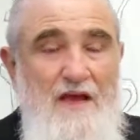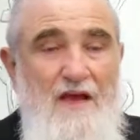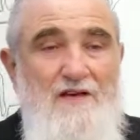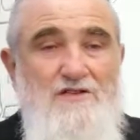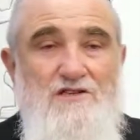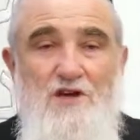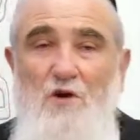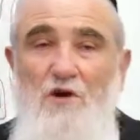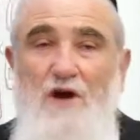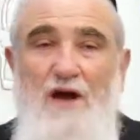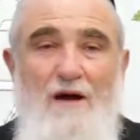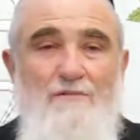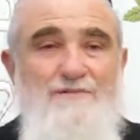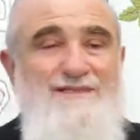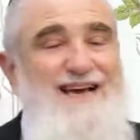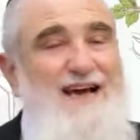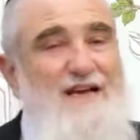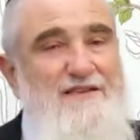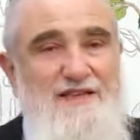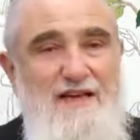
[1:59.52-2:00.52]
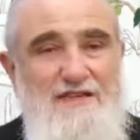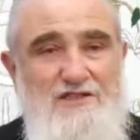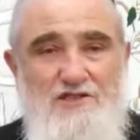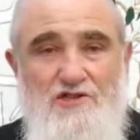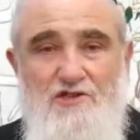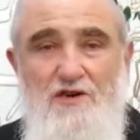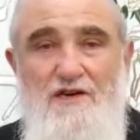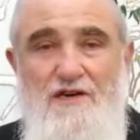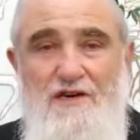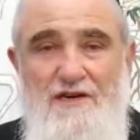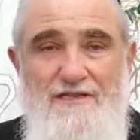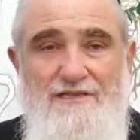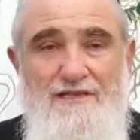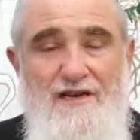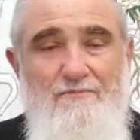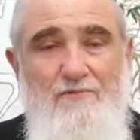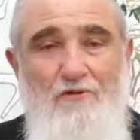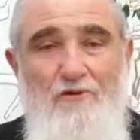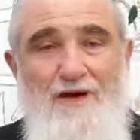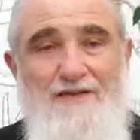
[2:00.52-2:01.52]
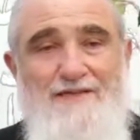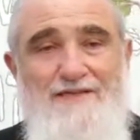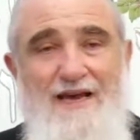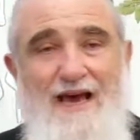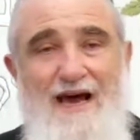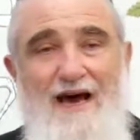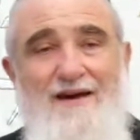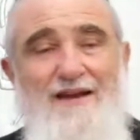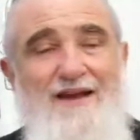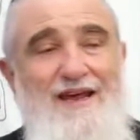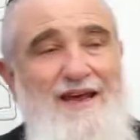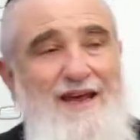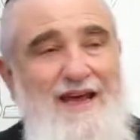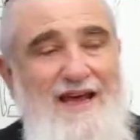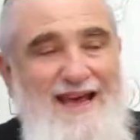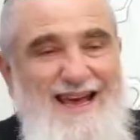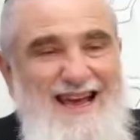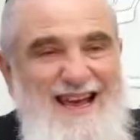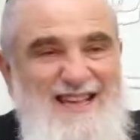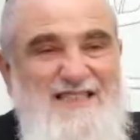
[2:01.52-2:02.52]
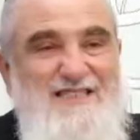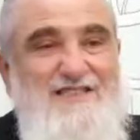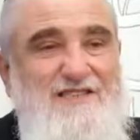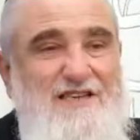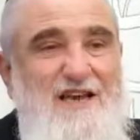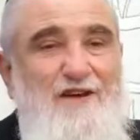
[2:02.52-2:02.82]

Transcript: So it comes out that Sukkot, he points out, is